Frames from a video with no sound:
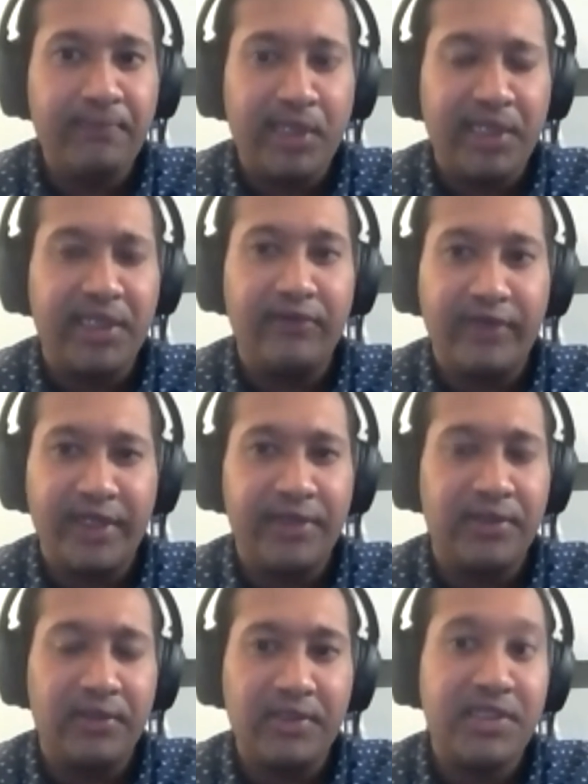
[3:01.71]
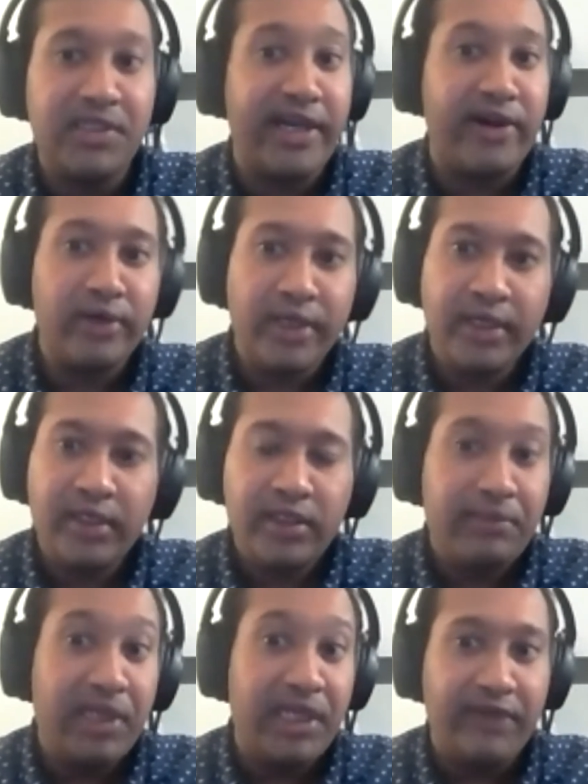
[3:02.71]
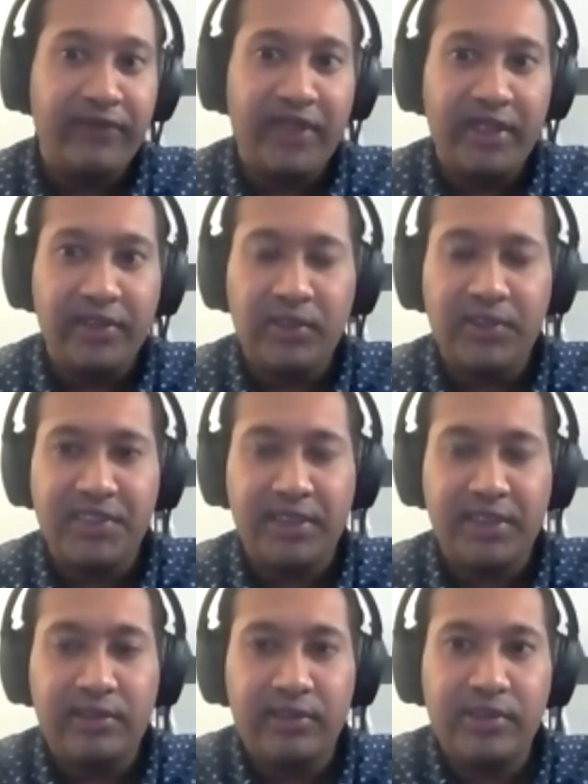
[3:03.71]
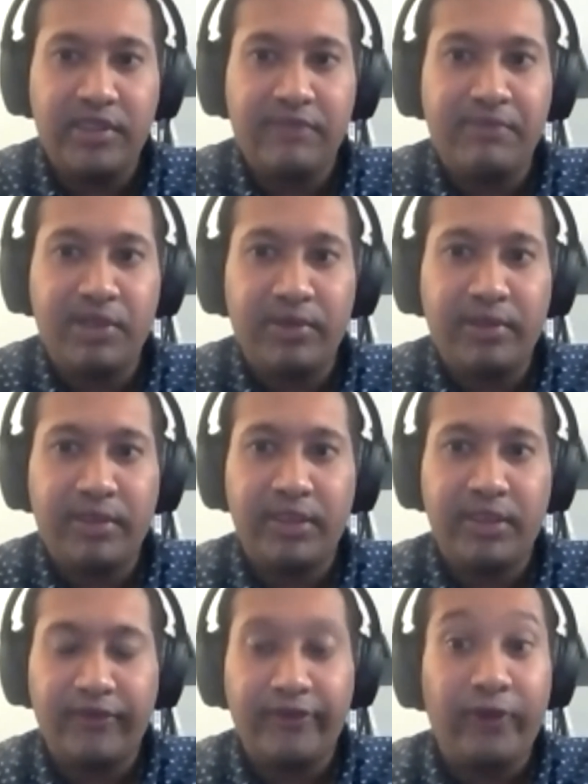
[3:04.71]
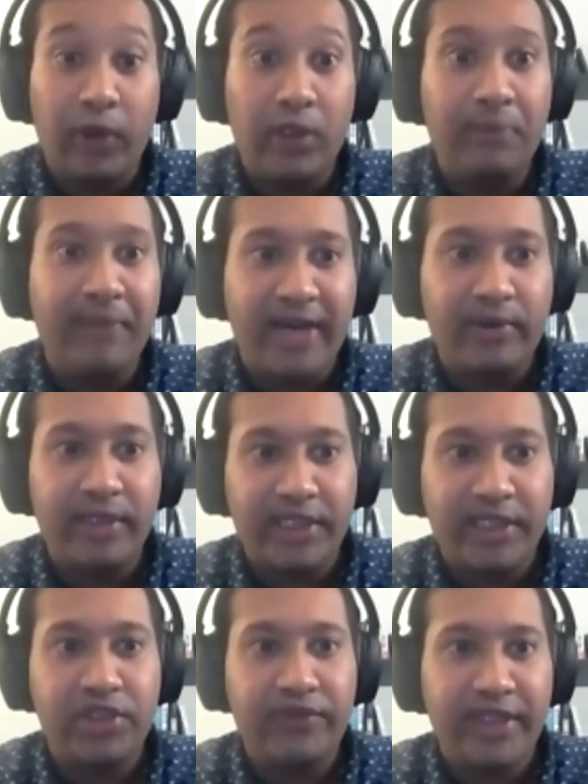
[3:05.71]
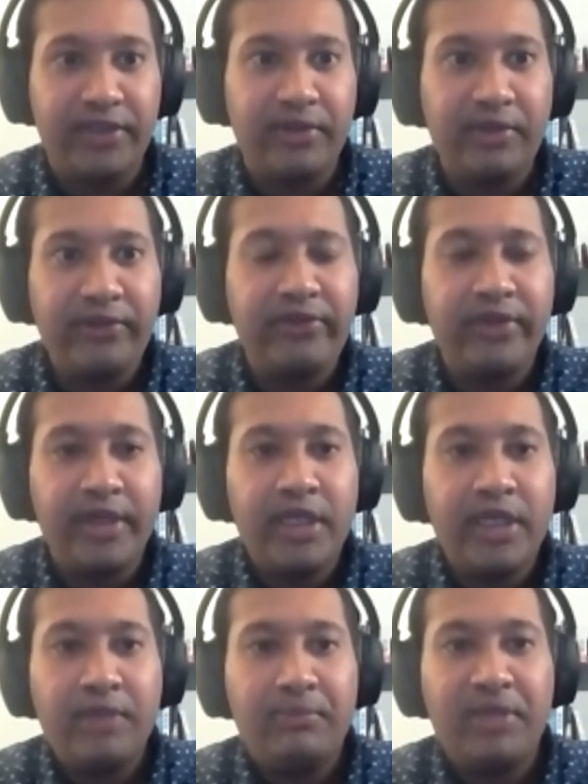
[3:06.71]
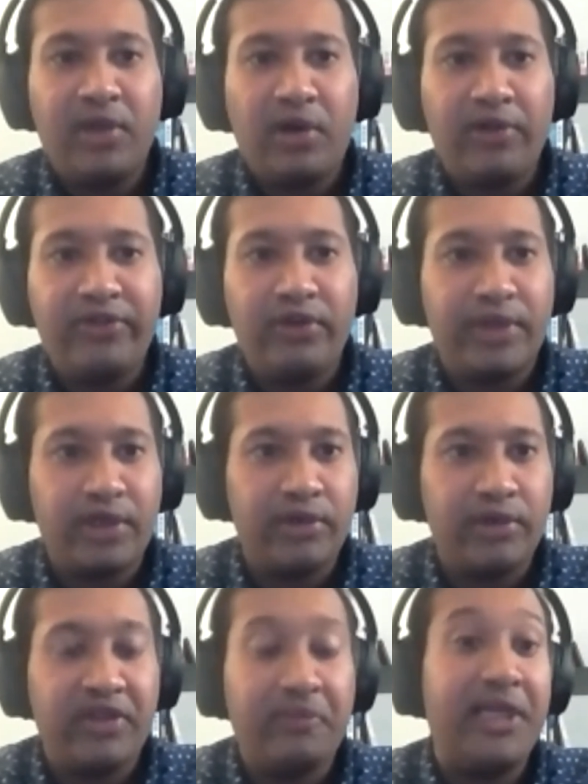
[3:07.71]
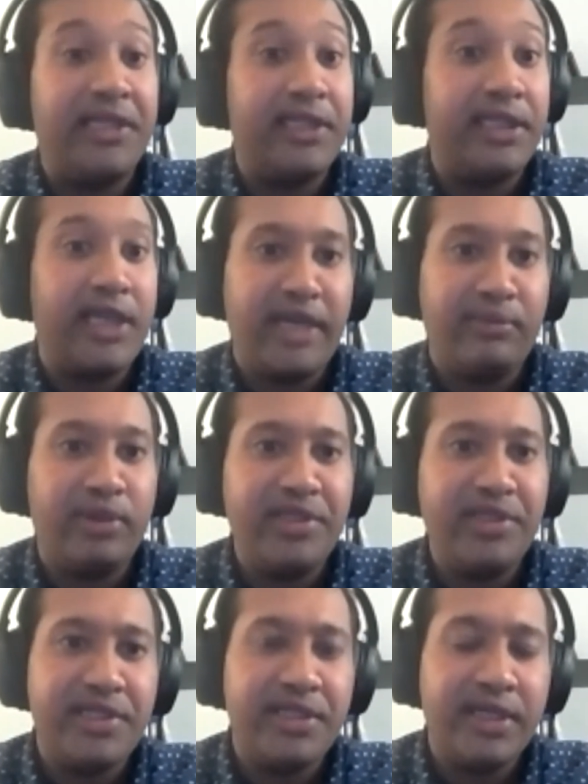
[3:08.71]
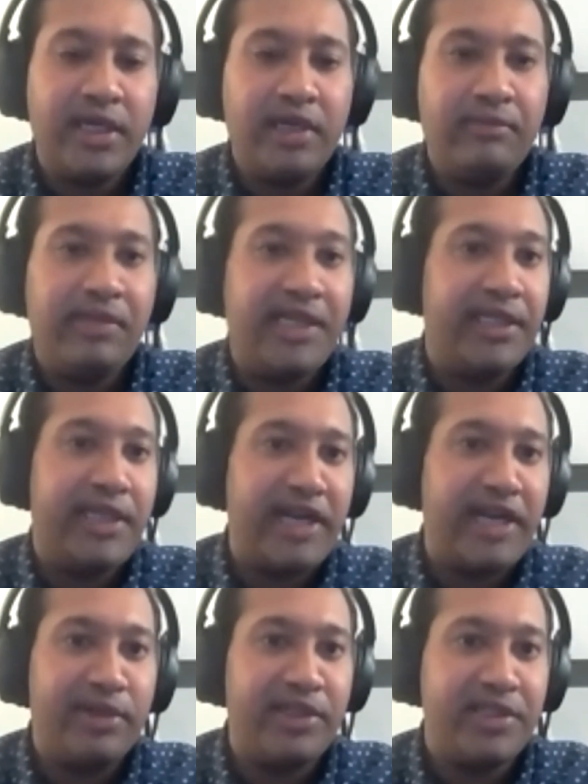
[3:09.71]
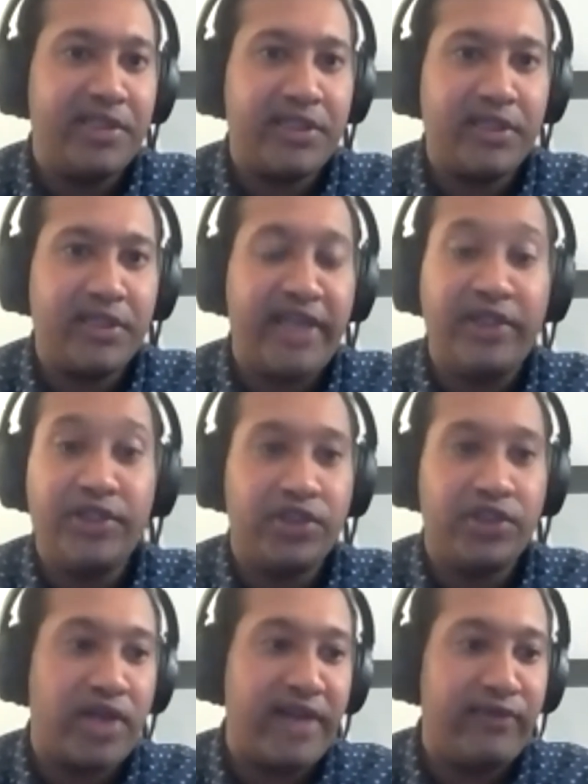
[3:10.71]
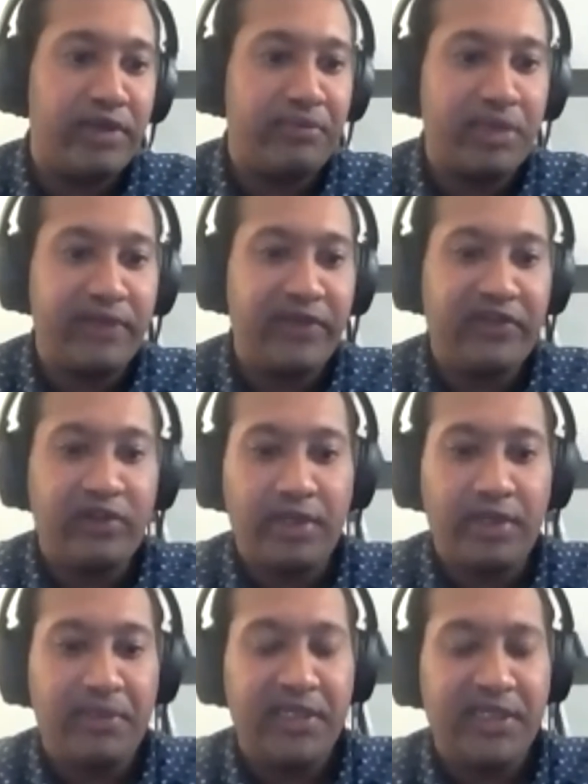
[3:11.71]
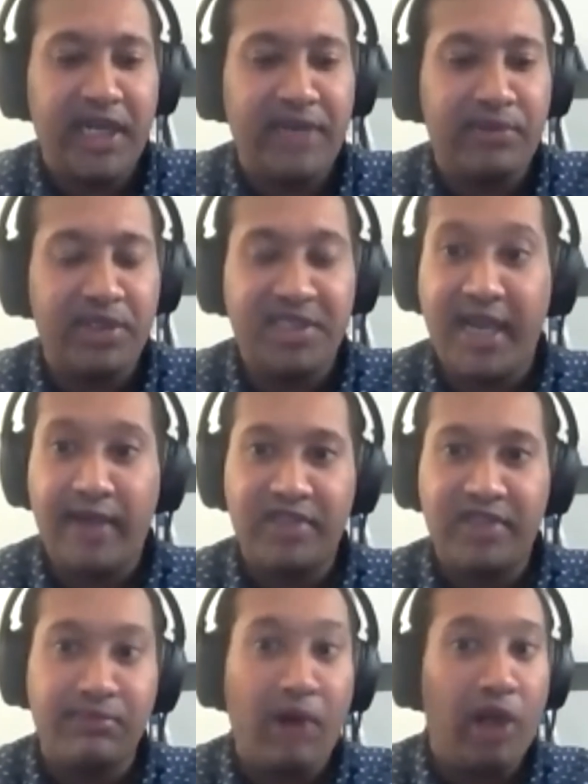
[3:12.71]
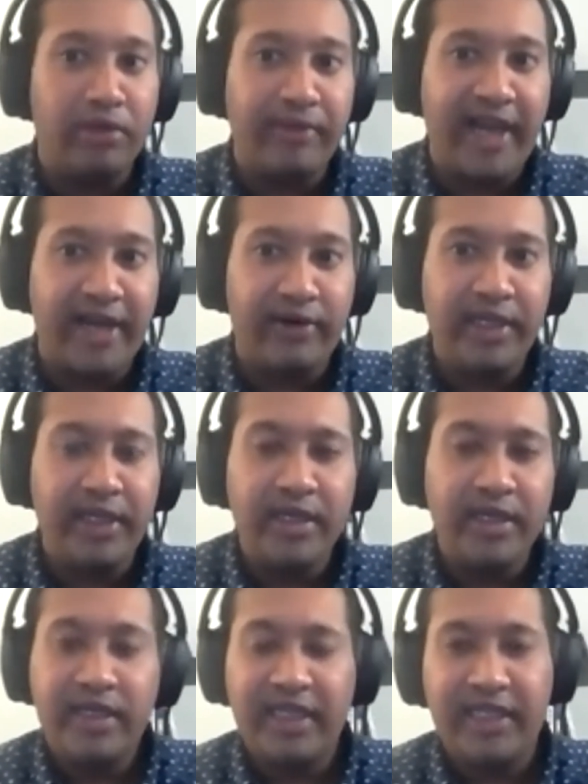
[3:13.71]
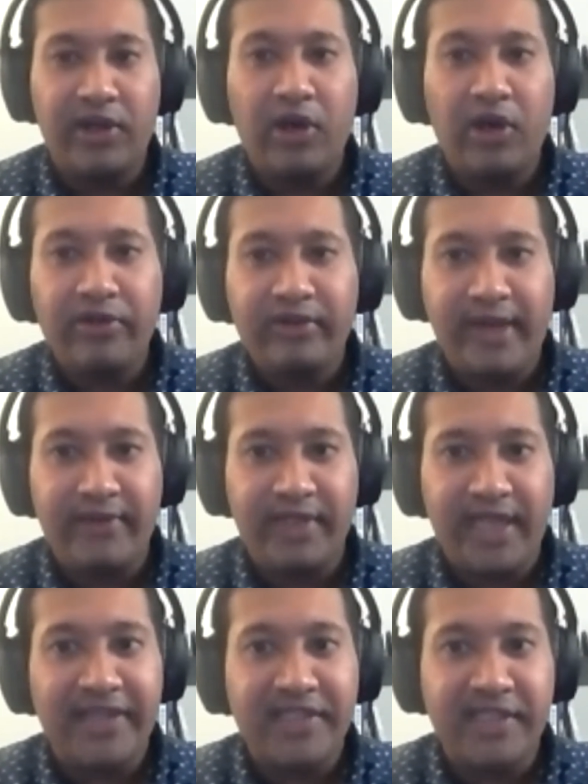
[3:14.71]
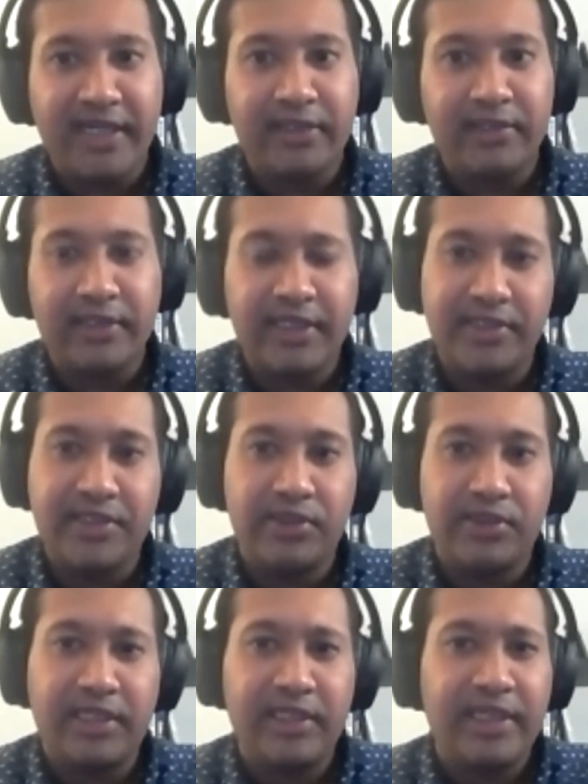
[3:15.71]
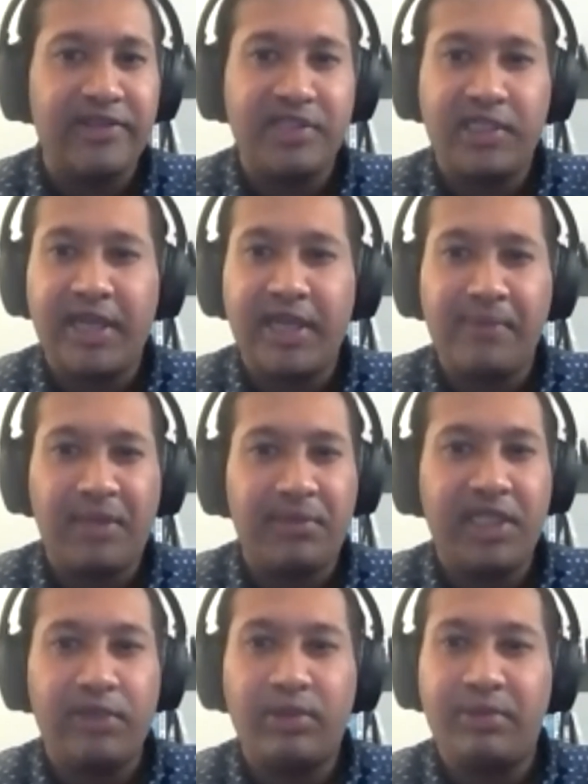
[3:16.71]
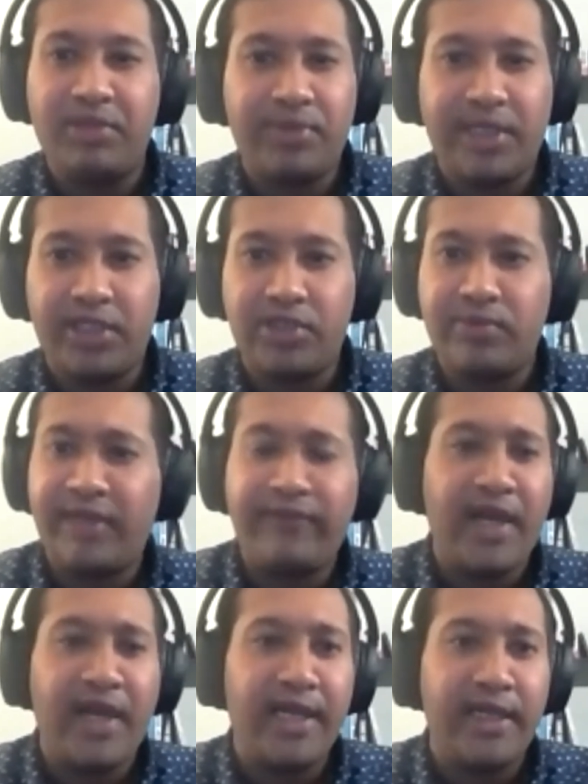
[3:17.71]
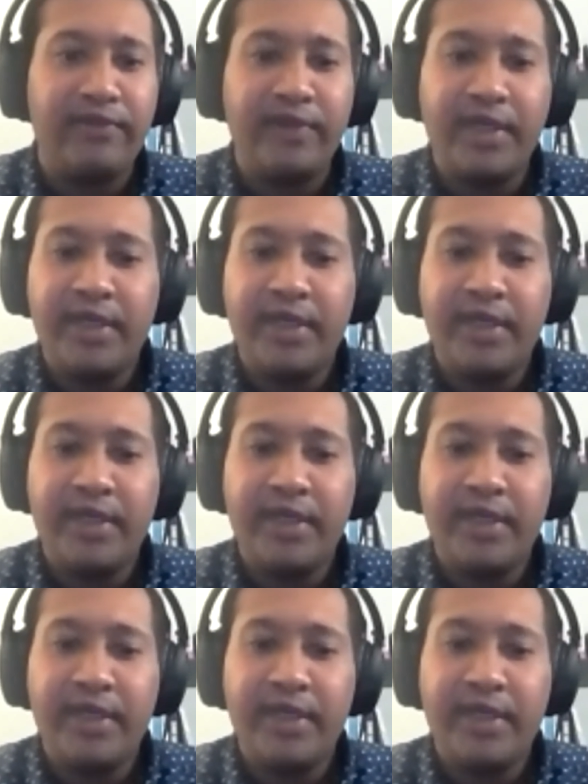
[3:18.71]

plug-in vehicles. Now, plug-in vehicles includes both full battery electric vehicles, but also what are known as plug-in hybrids. Plug-in hybrids, I used to drive one previously. Plug-in hybrids have a smaller battery, and they also have a gas tank. And so that allows you to get maybe anywhere between 25